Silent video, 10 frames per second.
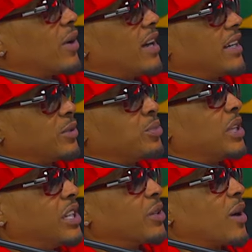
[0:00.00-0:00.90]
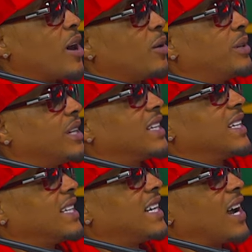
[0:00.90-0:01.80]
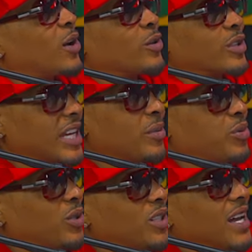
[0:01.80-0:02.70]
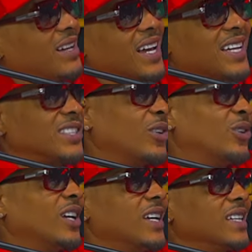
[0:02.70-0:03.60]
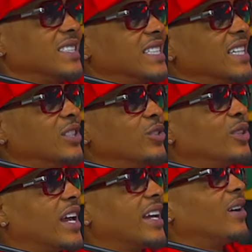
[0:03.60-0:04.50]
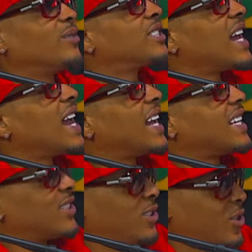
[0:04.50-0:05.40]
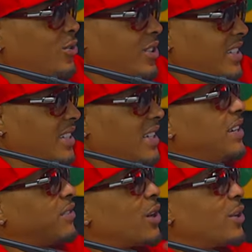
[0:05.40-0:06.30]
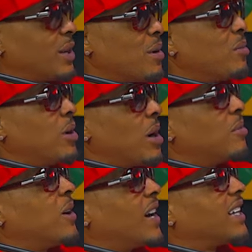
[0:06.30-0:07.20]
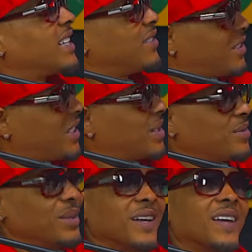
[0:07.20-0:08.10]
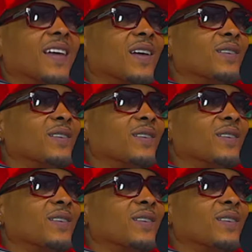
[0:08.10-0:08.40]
Yeah. It's blood raw, but yeah. he called him dick pulling. I'm like, so Jeezy, you think I'm signed to Gucci, even mm-hmm. though they're my boy, boy, you feel me? Yeah.